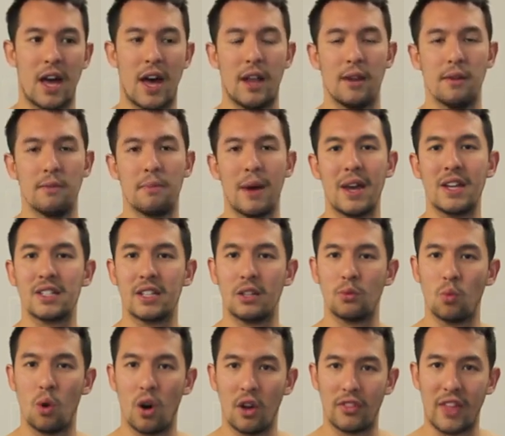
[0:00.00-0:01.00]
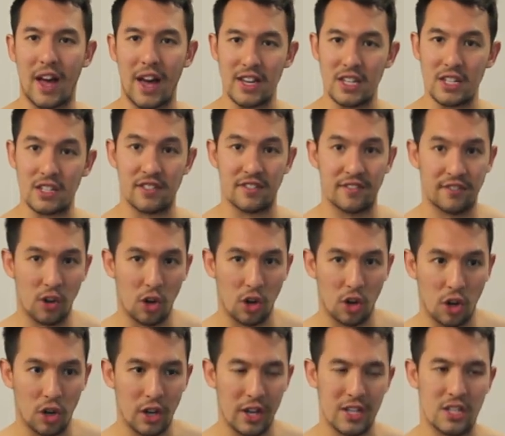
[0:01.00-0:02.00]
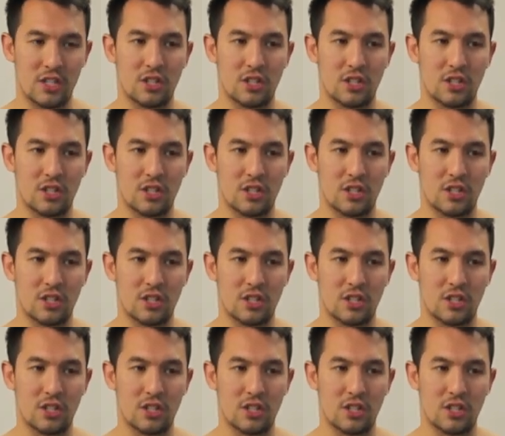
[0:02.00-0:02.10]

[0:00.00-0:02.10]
and basically what that is for is